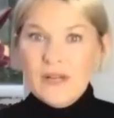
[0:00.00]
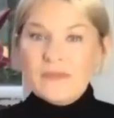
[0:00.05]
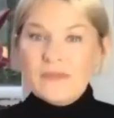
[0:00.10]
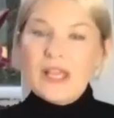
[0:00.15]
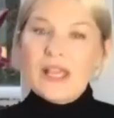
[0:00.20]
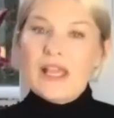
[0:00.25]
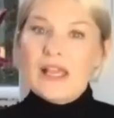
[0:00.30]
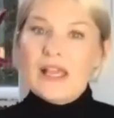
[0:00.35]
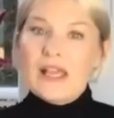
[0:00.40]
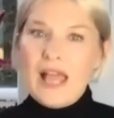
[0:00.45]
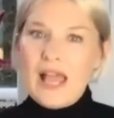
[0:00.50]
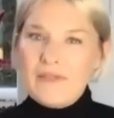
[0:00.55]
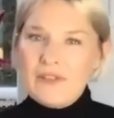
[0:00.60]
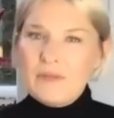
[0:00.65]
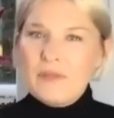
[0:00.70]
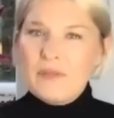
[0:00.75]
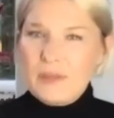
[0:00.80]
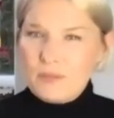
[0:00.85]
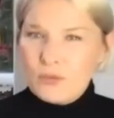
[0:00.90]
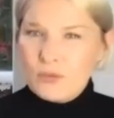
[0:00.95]
having
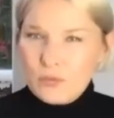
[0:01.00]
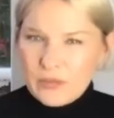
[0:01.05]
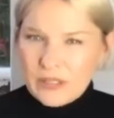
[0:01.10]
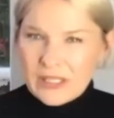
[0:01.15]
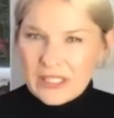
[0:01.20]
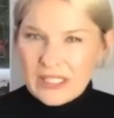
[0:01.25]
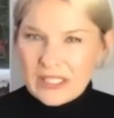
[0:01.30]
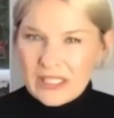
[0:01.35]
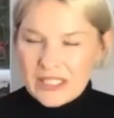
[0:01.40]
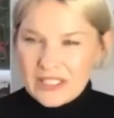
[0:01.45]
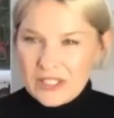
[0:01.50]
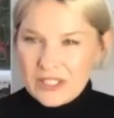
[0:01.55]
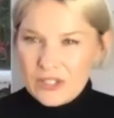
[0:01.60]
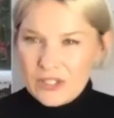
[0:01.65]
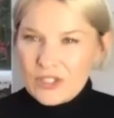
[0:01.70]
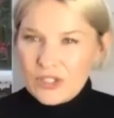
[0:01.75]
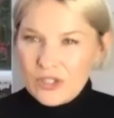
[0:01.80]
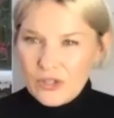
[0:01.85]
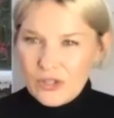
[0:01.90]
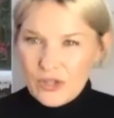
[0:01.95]
people really listen
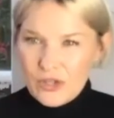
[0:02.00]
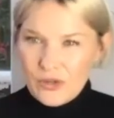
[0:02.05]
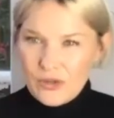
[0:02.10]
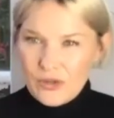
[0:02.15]
to you